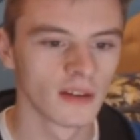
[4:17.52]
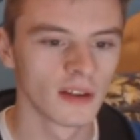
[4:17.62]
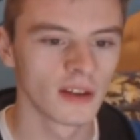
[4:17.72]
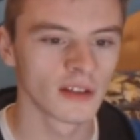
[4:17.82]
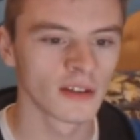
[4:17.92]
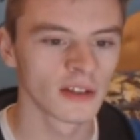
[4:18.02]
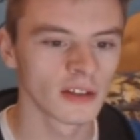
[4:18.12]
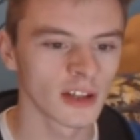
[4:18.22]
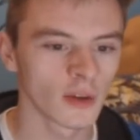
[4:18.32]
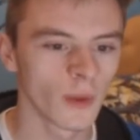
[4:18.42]
This doesn't
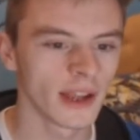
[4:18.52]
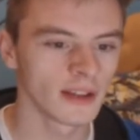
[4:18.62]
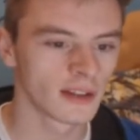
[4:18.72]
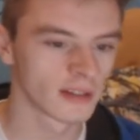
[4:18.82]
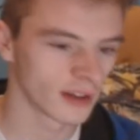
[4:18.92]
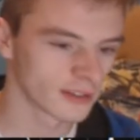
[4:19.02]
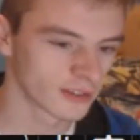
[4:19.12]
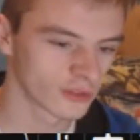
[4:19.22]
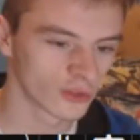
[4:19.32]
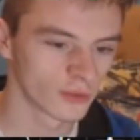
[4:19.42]
look like wings! I'll
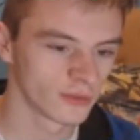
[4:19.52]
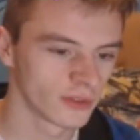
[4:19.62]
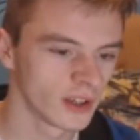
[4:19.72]
just screw it with.